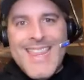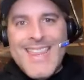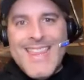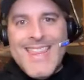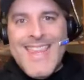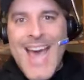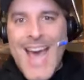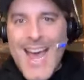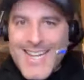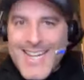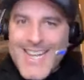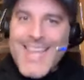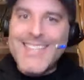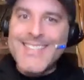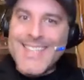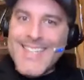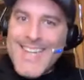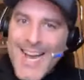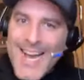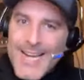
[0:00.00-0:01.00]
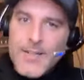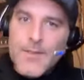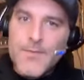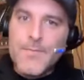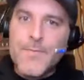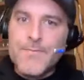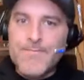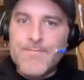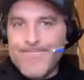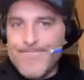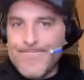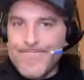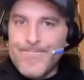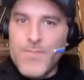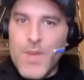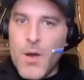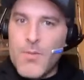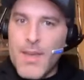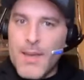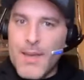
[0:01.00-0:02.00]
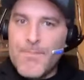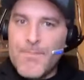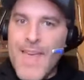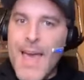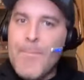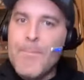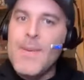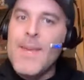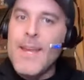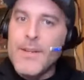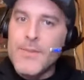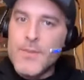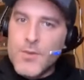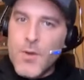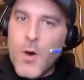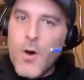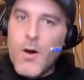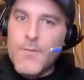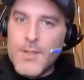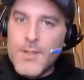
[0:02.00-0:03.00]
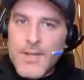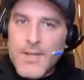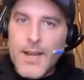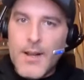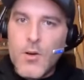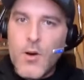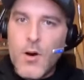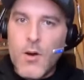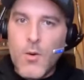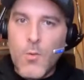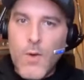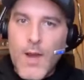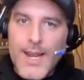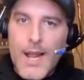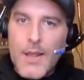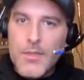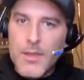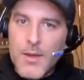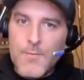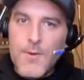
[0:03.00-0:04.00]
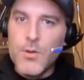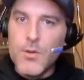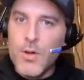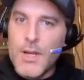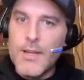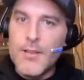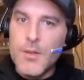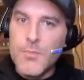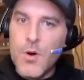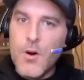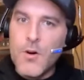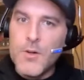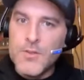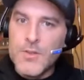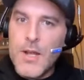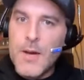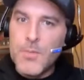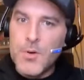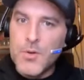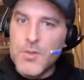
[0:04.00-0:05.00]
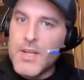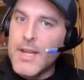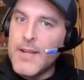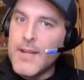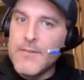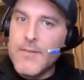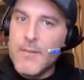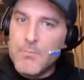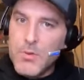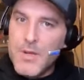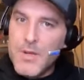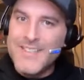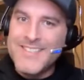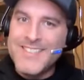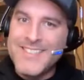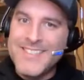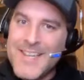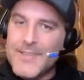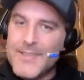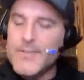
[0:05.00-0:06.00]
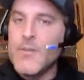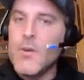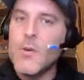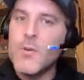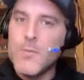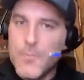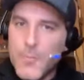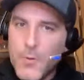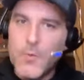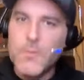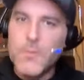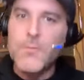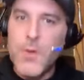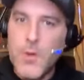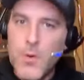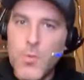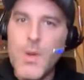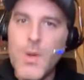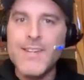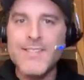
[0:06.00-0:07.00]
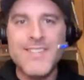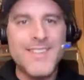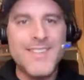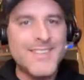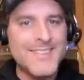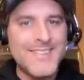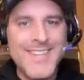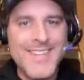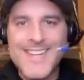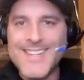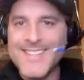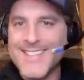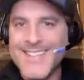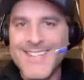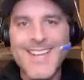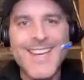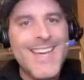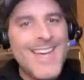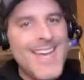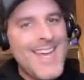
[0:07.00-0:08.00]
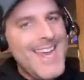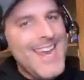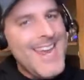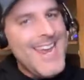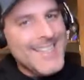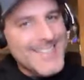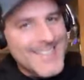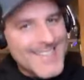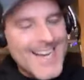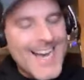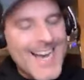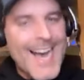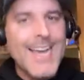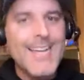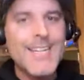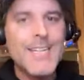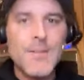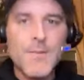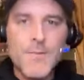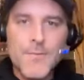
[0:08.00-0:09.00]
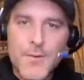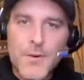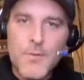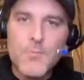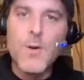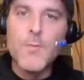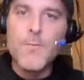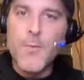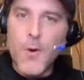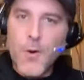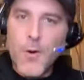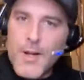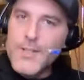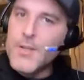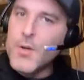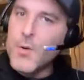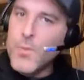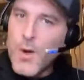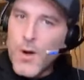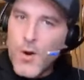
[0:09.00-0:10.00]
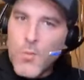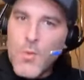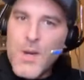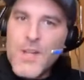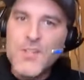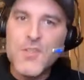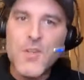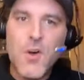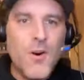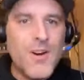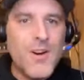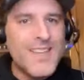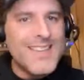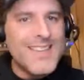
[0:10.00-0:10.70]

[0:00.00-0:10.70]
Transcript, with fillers: That has kind of you know that that being solved has kind of gone away and i think if you look at lamar's numbers against the blitz since those first few weeks of the season it's kind of reverted to where we saw it